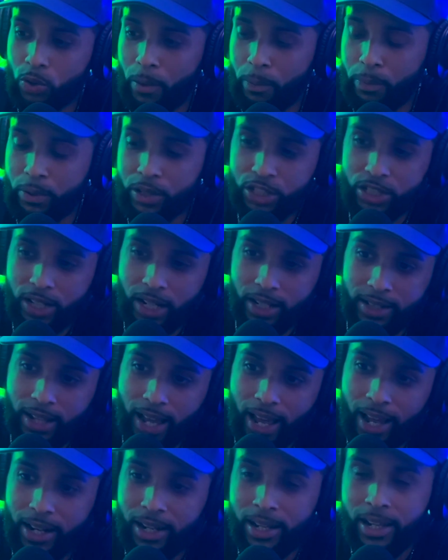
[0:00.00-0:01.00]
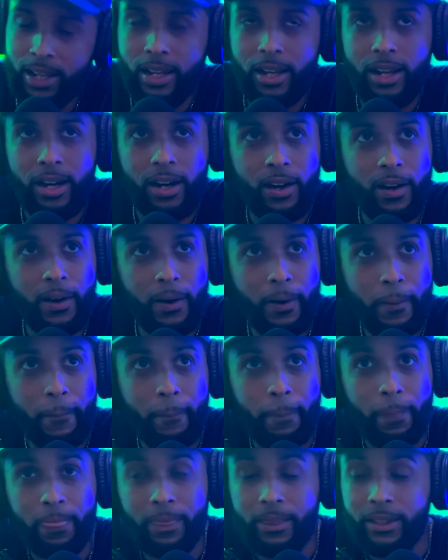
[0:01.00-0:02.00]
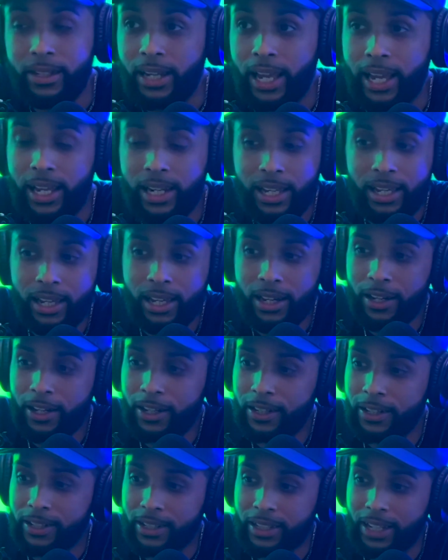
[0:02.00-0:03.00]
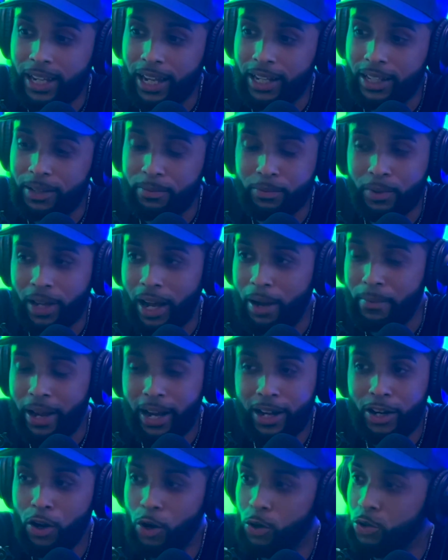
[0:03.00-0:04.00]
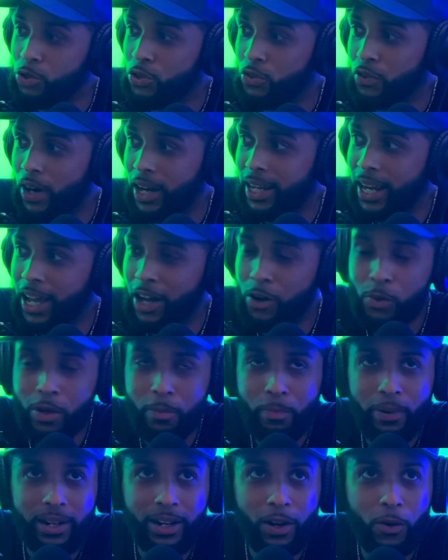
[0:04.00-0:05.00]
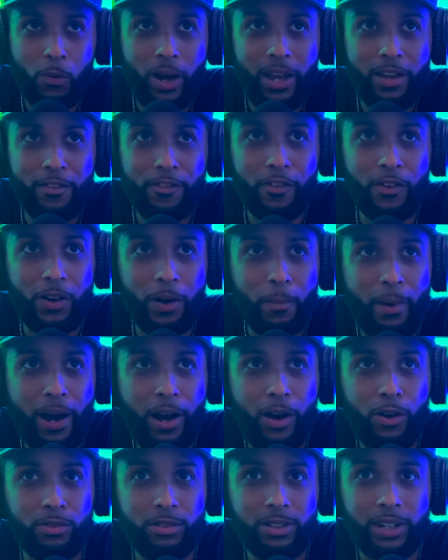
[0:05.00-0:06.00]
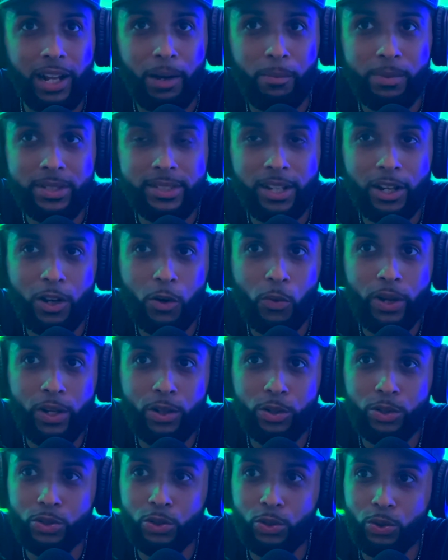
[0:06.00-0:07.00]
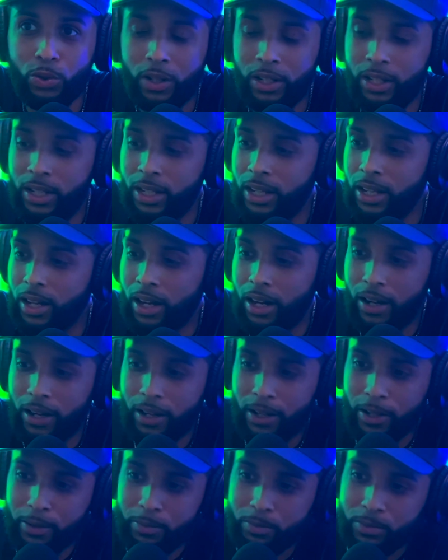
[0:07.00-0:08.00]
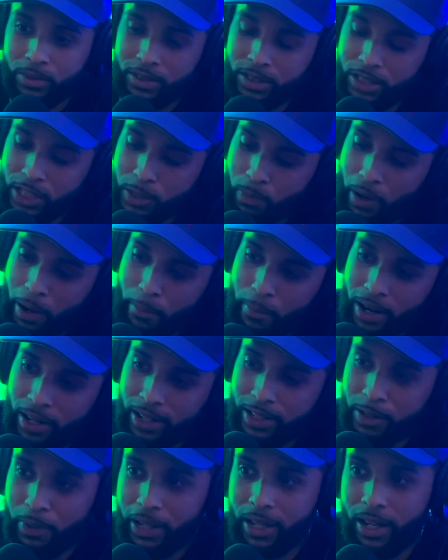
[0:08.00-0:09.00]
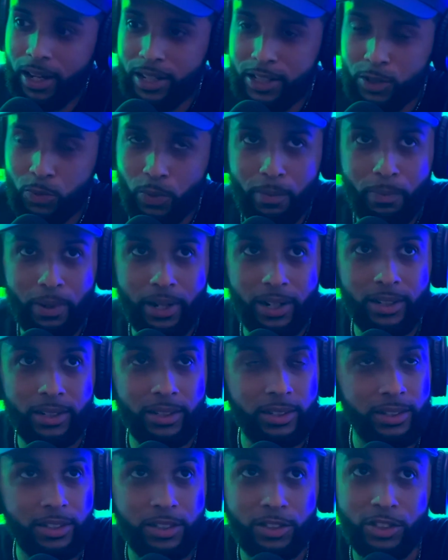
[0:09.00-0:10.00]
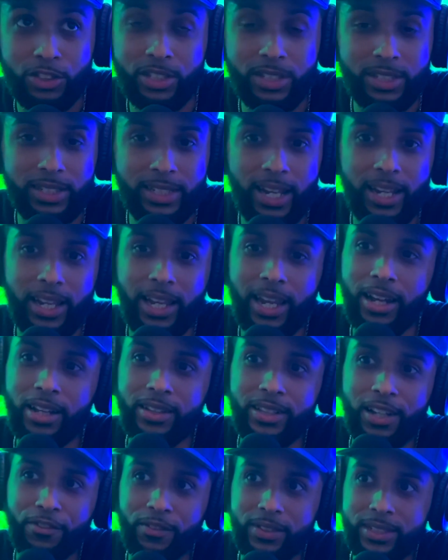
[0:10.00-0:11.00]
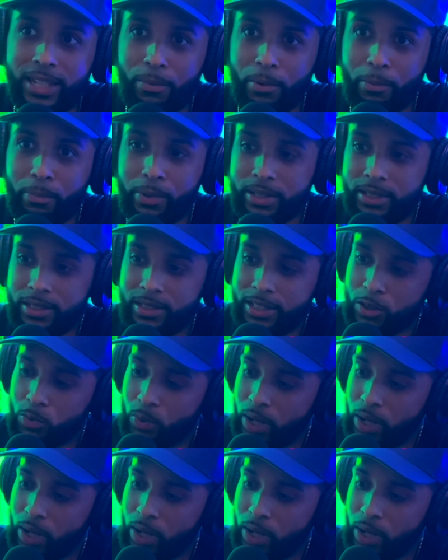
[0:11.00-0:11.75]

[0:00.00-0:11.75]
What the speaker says: I appreciate that. Lately, I'm not going to hold you. Right now, we've been away for about, I'm going to say a week or two, just primarily because we've been just taking care of different type of businesses.